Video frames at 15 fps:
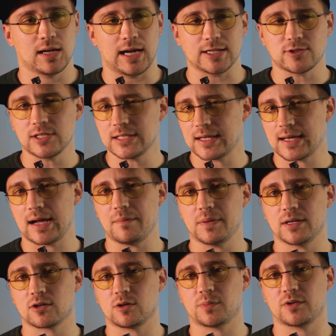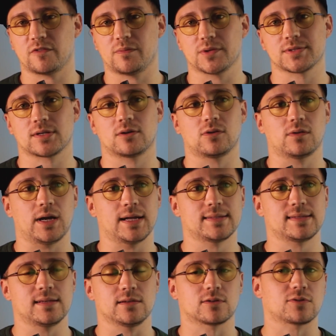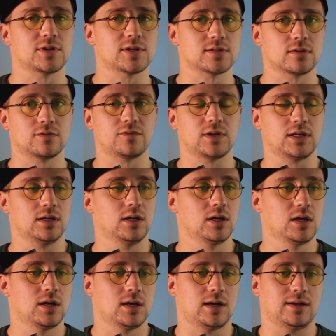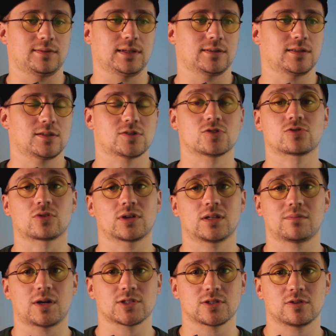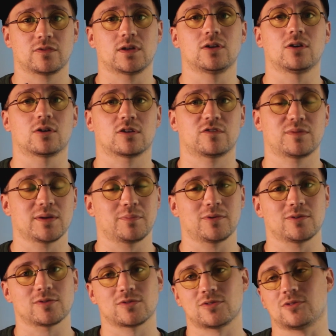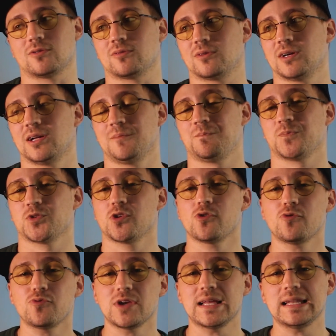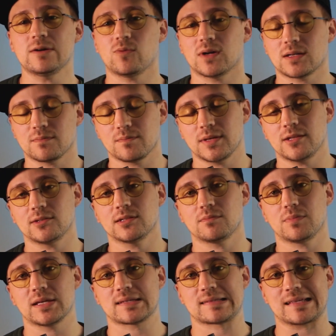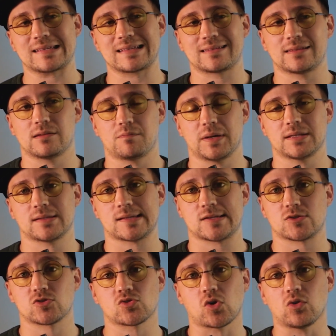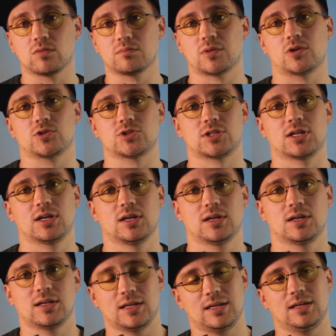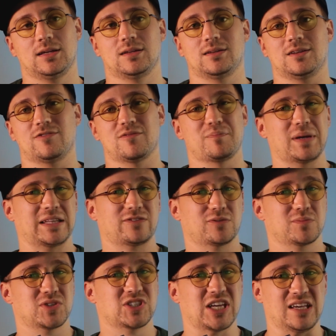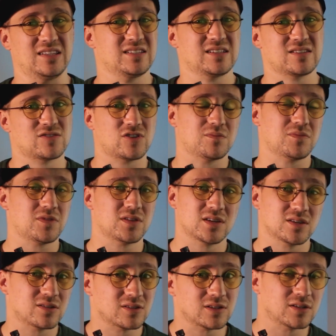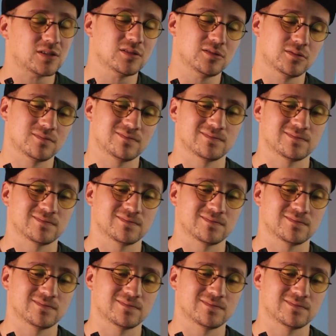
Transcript: Actually, that happened a couple of months ago. Etsy increased their fee and that destroyed the margin of a lot of people. So do you really want to build a business that depends so much in if a platform changes something or not?